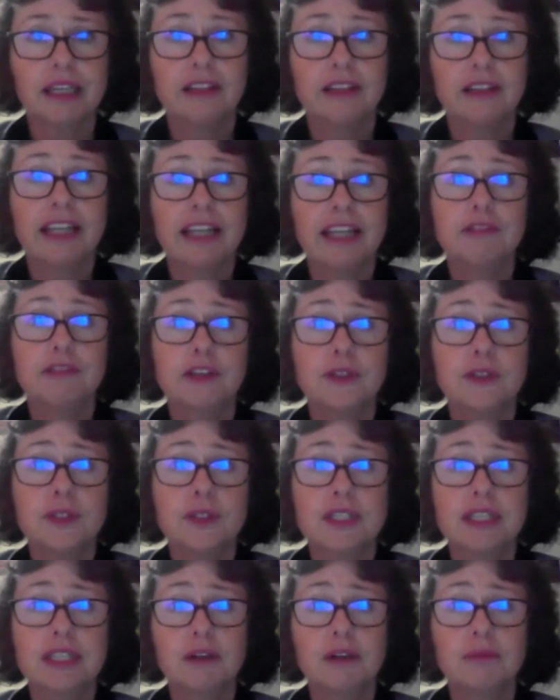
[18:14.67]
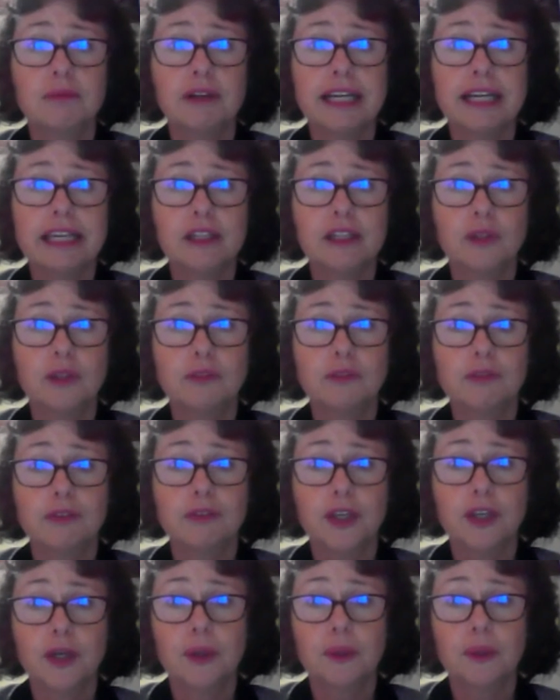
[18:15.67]
and they're foods that are really good
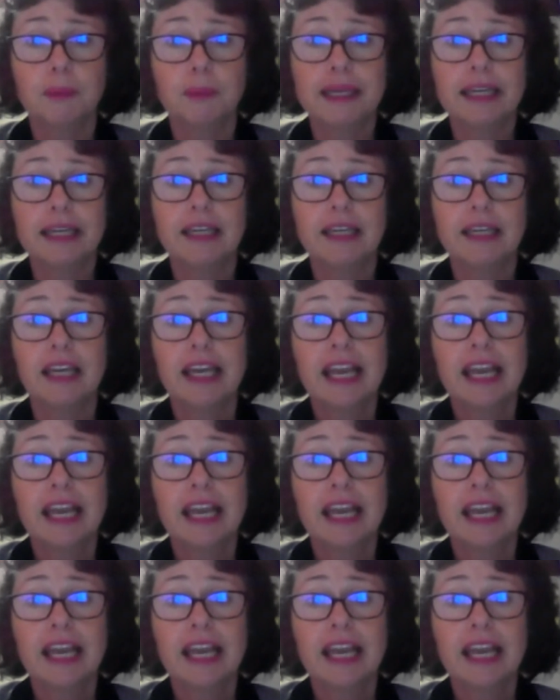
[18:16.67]
for helping